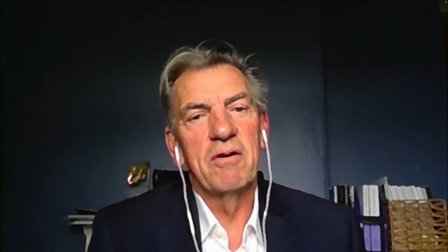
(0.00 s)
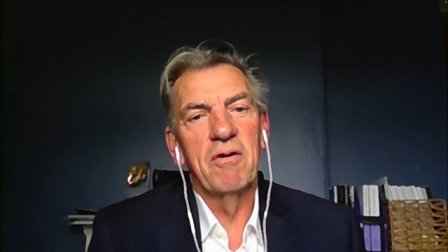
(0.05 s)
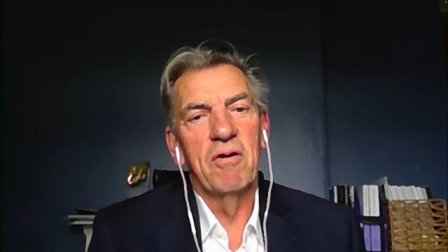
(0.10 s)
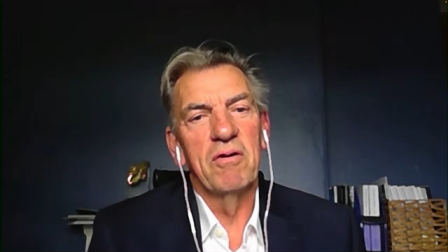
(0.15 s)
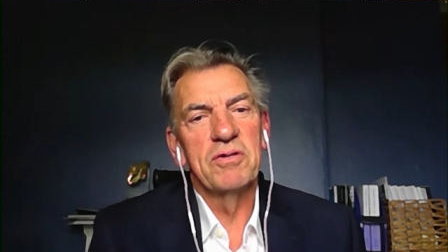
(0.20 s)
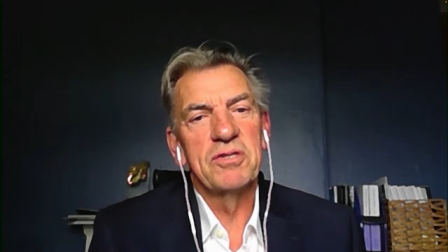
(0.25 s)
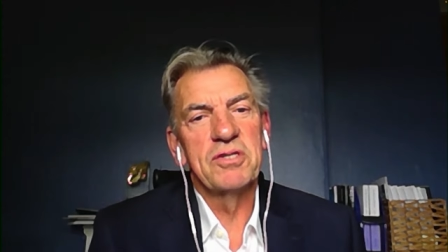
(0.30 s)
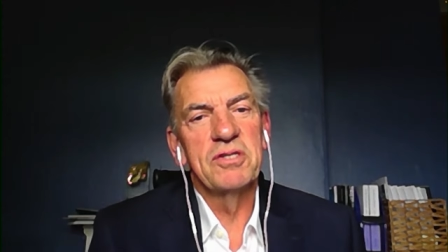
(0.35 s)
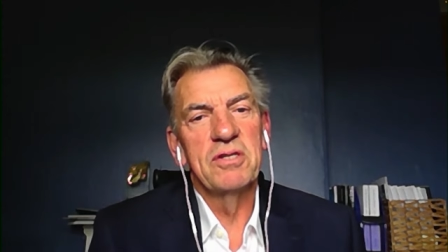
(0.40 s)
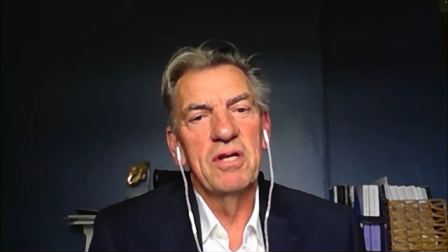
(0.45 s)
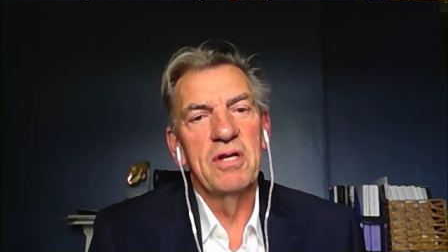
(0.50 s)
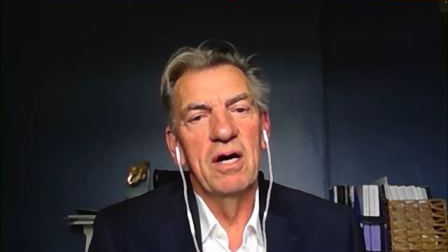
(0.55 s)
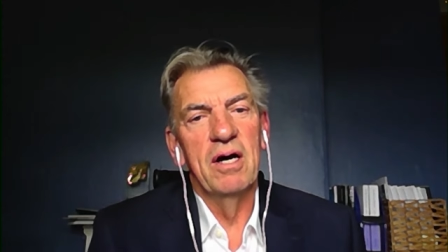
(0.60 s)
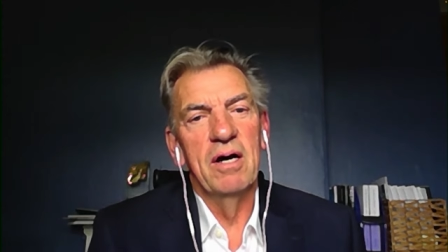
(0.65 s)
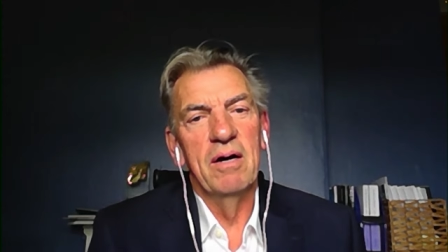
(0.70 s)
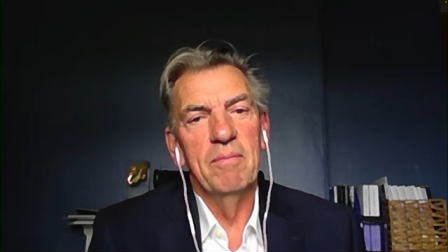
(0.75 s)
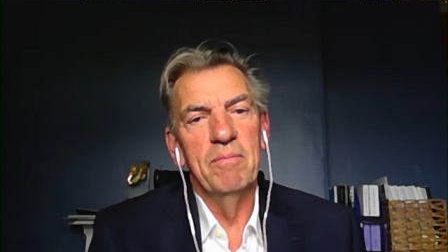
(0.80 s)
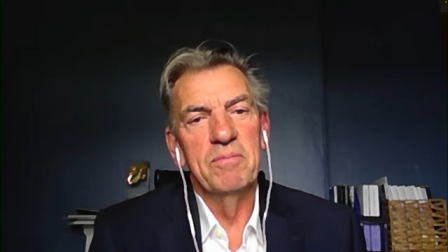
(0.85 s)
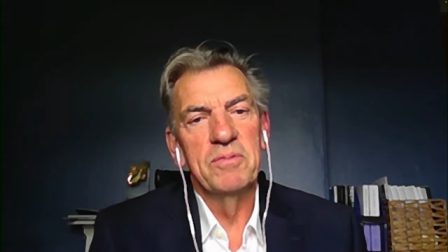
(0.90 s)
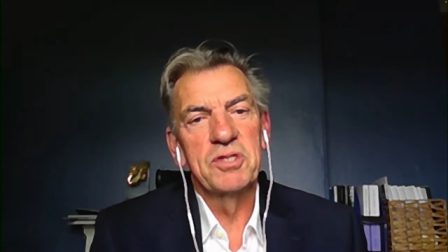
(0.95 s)
across
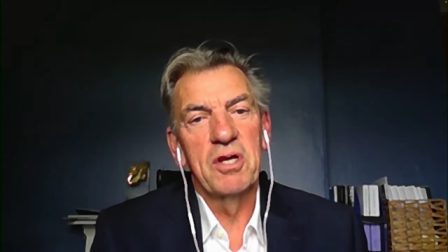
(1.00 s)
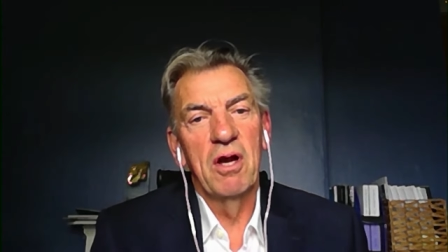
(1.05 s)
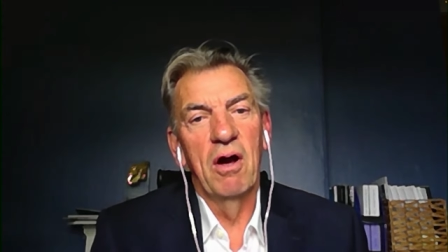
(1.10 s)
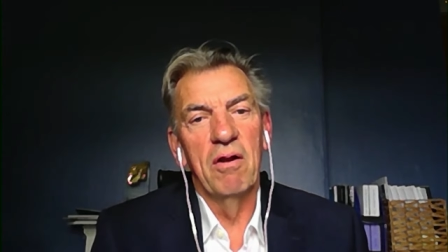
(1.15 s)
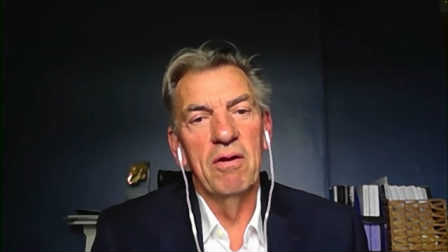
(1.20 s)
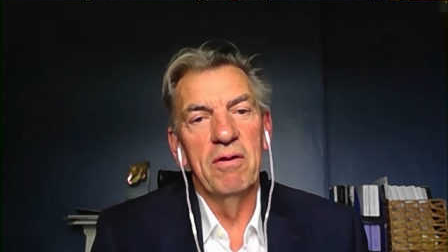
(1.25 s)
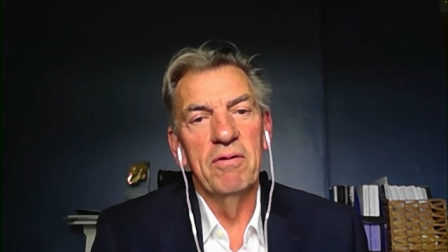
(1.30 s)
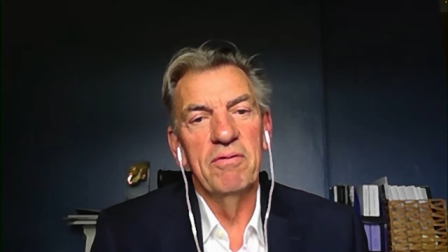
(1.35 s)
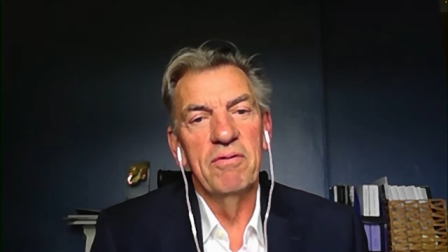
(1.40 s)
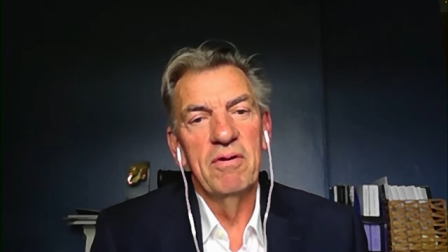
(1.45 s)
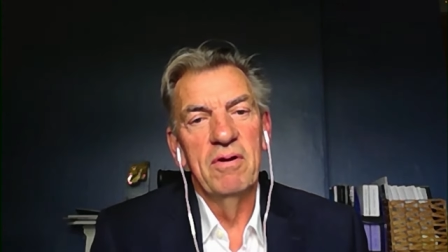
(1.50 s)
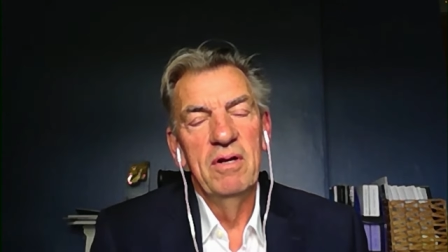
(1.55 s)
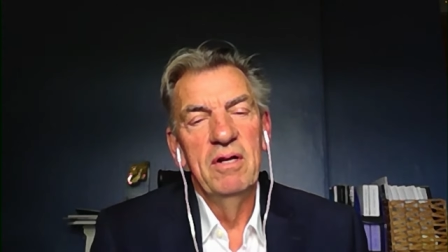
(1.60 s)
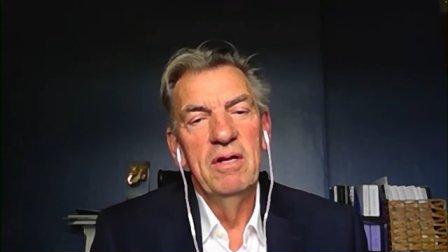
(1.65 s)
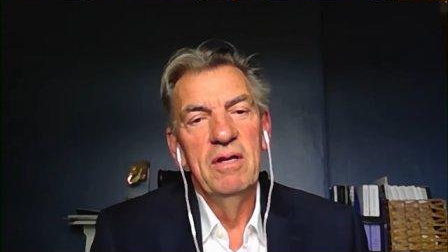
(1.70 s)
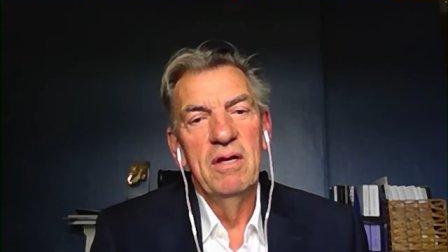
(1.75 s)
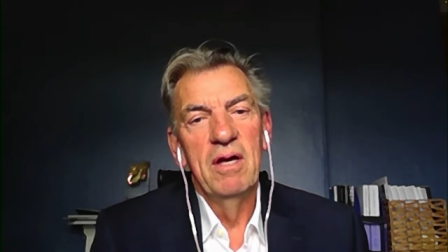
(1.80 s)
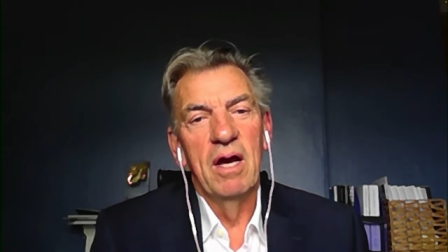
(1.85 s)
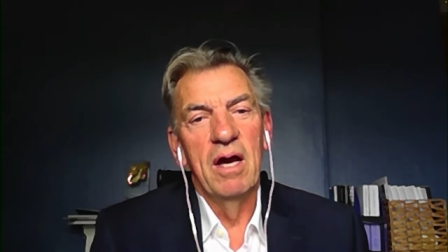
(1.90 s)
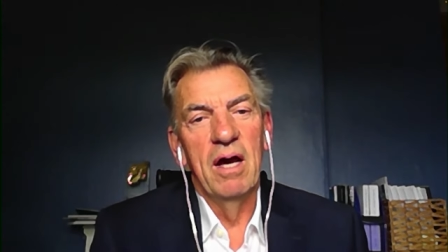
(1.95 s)
um, Scotland,
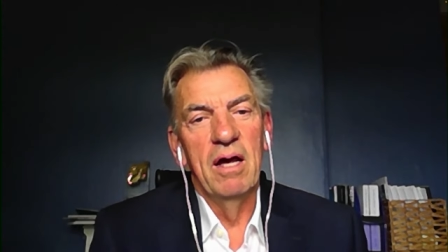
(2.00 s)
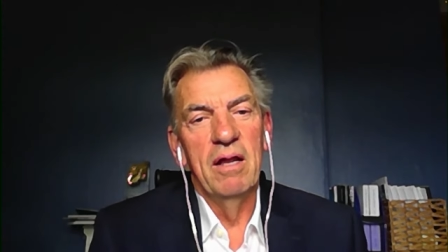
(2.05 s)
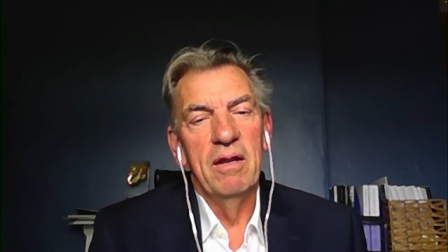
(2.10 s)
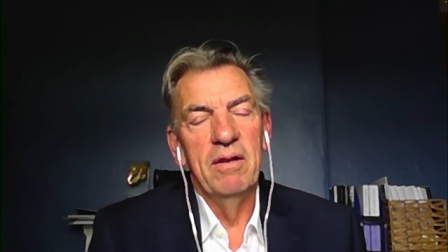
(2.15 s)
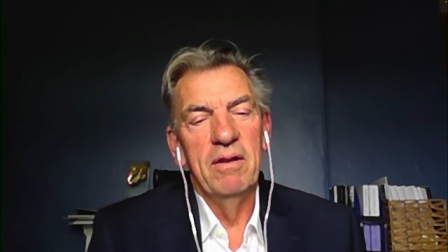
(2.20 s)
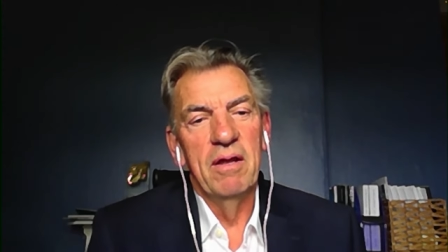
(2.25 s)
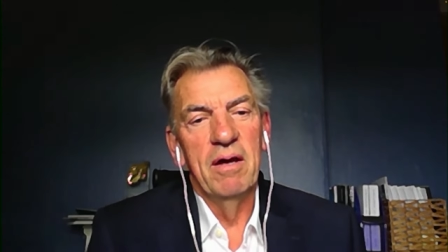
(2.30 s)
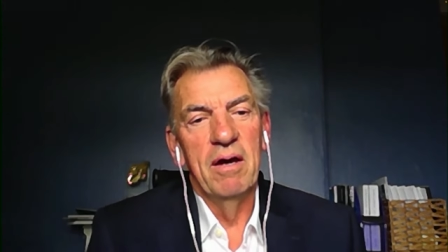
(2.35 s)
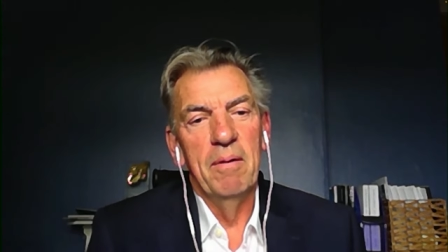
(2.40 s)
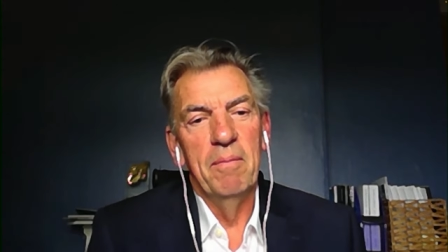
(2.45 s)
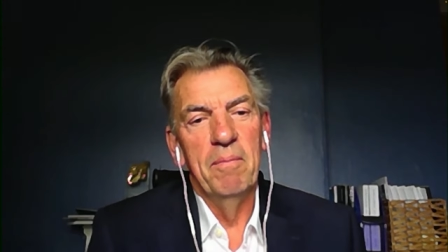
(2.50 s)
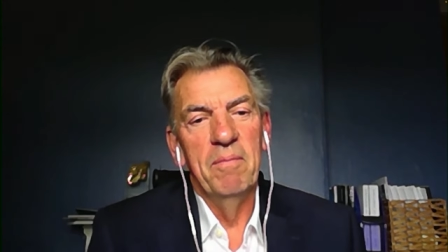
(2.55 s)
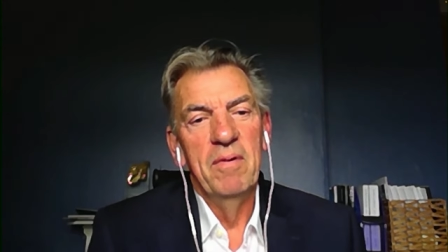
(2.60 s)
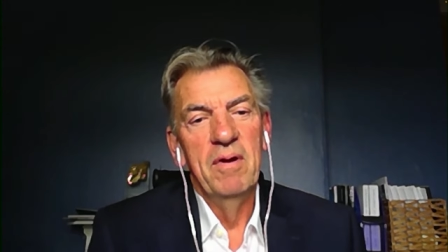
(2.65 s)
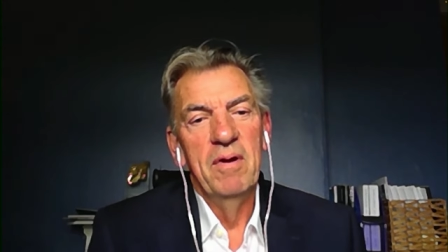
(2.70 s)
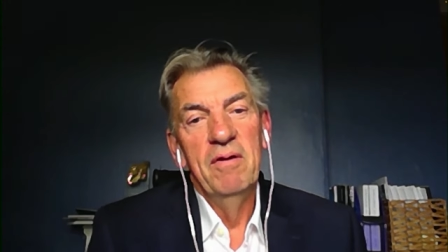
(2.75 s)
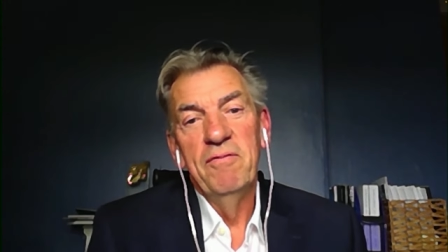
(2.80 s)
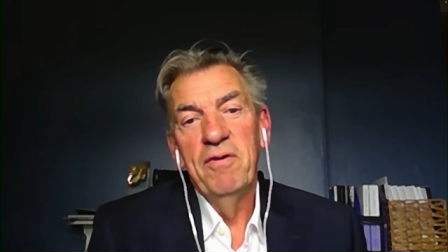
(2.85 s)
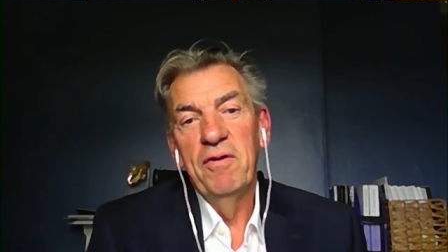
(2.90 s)
and um,